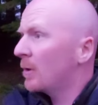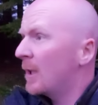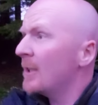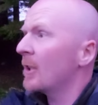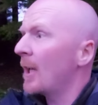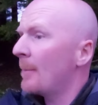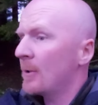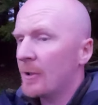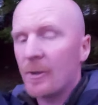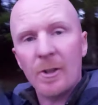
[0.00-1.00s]
decent
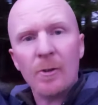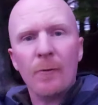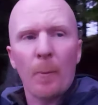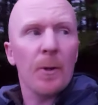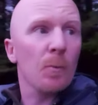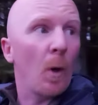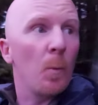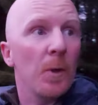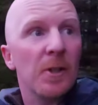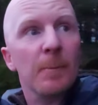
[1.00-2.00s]
images just from this
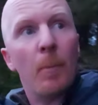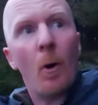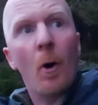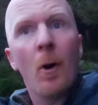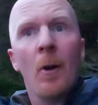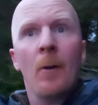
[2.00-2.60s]
one wee spot.